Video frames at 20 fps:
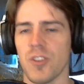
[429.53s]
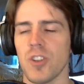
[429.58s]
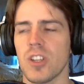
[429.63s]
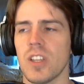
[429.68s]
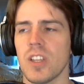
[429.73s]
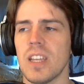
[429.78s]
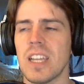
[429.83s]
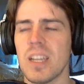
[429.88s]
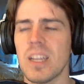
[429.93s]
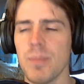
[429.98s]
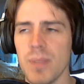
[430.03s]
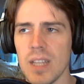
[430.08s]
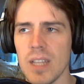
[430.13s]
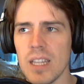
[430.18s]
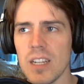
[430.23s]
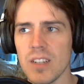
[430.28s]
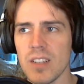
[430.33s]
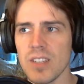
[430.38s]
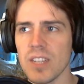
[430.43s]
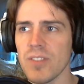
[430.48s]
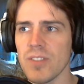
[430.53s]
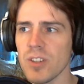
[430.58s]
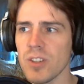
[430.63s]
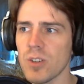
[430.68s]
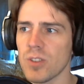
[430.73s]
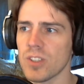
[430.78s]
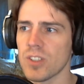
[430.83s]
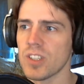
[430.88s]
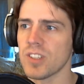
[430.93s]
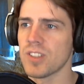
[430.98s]
It, it can be a little
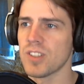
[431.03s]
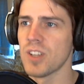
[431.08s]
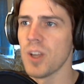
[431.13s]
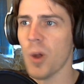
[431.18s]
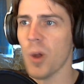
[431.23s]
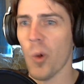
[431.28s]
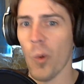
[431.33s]
difficult to just